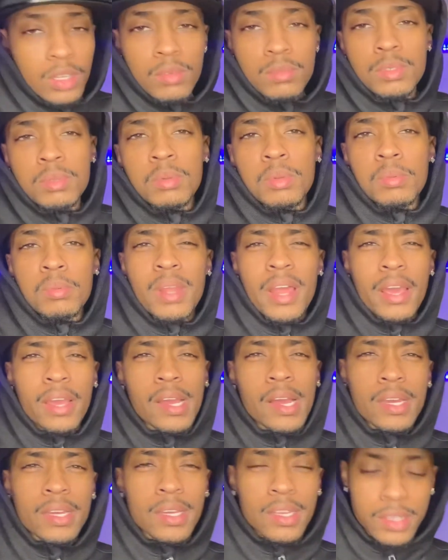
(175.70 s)
be black, I
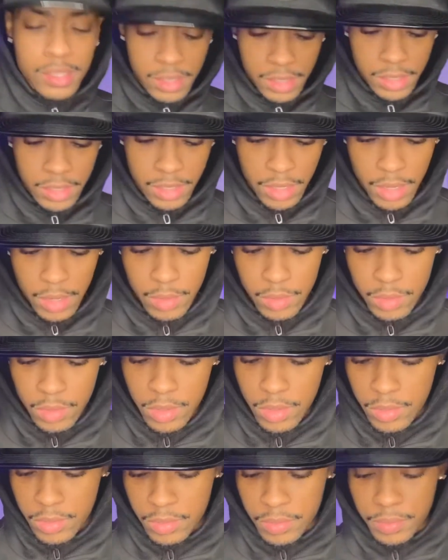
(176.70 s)
guess. I don't know.
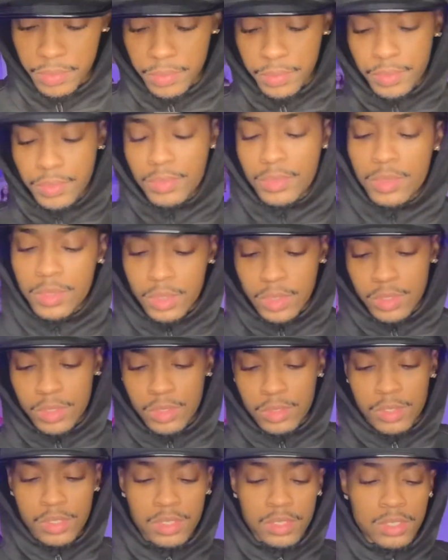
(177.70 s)
So, this
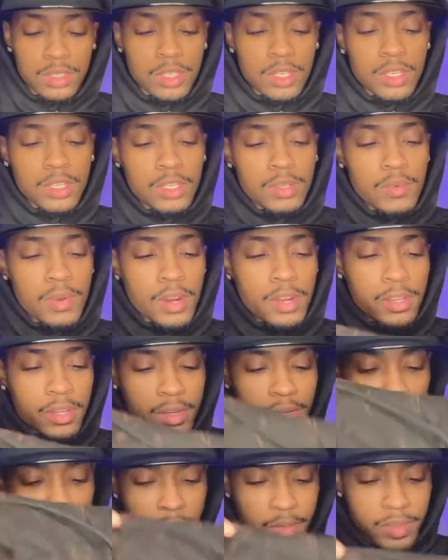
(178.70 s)
is the hoodie right here,
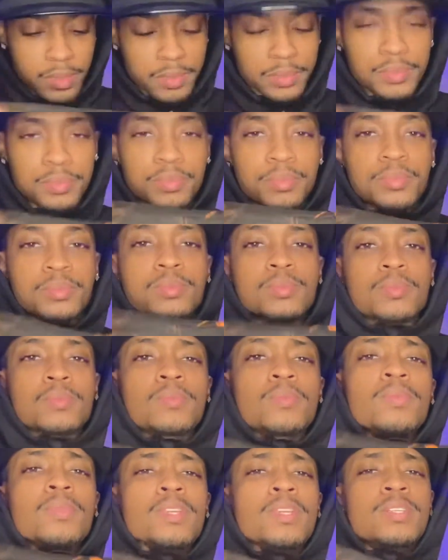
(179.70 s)
man.
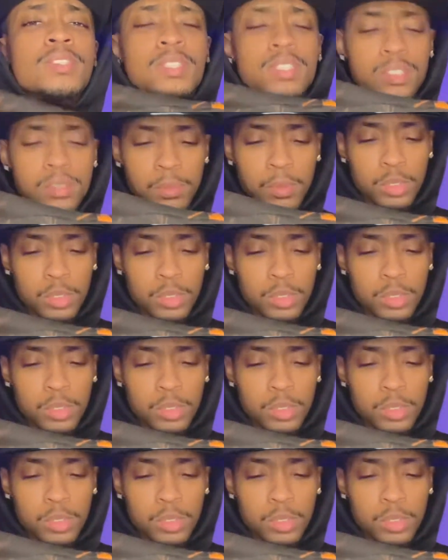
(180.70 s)
This is supposed to